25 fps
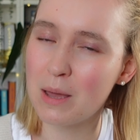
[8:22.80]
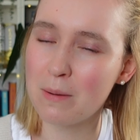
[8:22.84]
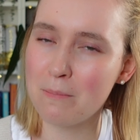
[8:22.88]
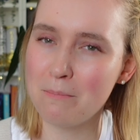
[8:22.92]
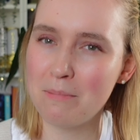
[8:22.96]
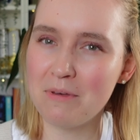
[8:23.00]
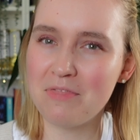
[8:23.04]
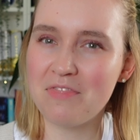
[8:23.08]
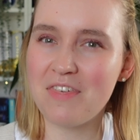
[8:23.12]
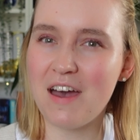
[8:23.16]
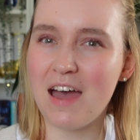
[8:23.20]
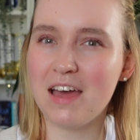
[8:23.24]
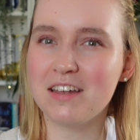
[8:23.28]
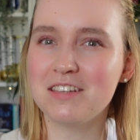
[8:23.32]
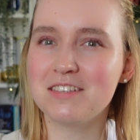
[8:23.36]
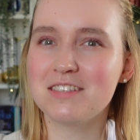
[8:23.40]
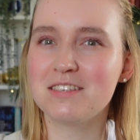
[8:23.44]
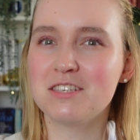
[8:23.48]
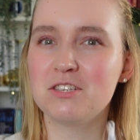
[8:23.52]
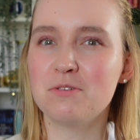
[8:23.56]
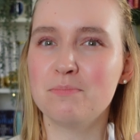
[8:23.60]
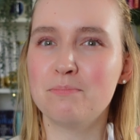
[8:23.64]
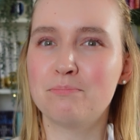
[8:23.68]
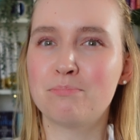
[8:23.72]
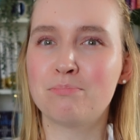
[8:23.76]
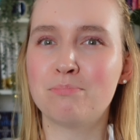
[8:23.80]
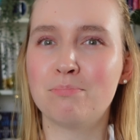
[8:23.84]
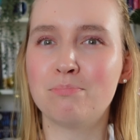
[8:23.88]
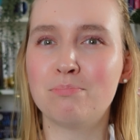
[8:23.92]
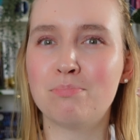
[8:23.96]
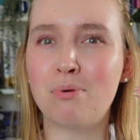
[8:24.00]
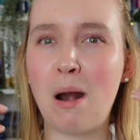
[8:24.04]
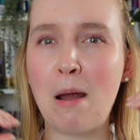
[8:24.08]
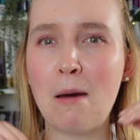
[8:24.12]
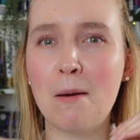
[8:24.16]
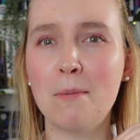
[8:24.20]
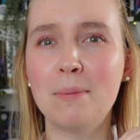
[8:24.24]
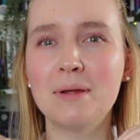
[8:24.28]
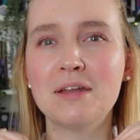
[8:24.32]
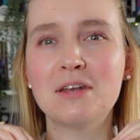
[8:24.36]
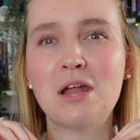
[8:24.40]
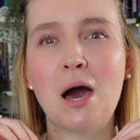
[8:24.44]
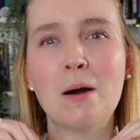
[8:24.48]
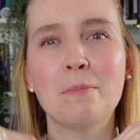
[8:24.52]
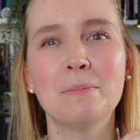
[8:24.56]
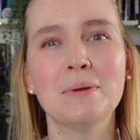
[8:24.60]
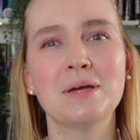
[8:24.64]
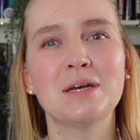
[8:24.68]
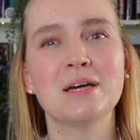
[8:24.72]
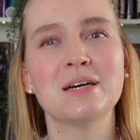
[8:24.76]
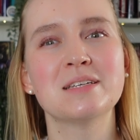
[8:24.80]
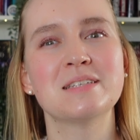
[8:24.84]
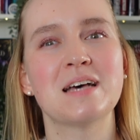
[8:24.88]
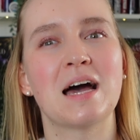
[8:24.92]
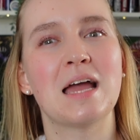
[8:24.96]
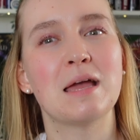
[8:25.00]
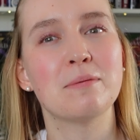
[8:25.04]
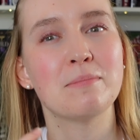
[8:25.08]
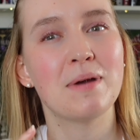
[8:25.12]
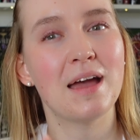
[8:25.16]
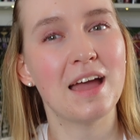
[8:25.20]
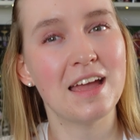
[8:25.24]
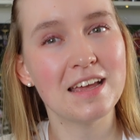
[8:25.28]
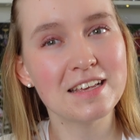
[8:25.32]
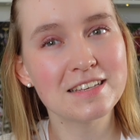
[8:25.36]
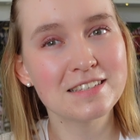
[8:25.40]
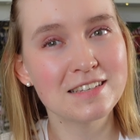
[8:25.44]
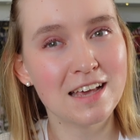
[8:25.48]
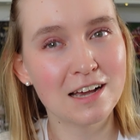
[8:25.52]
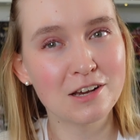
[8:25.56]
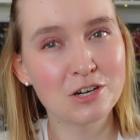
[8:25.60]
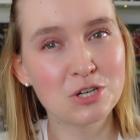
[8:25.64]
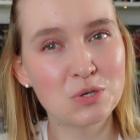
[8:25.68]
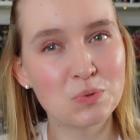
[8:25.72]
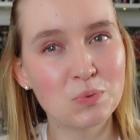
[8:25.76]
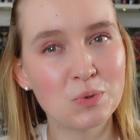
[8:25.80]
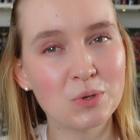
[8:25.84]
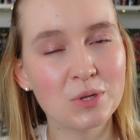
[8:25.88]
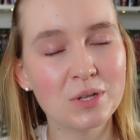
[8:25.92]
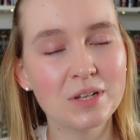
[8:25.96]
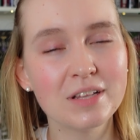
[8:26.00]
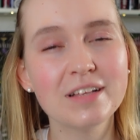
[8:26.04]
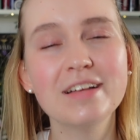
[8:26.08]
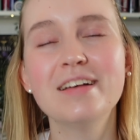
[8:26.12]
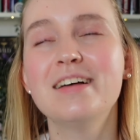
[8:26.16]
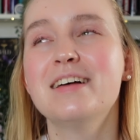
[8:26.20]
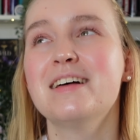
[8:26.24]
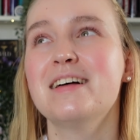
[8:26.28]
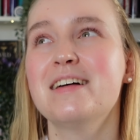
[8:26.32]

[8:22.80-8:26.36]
But that's probably not because I am asexual.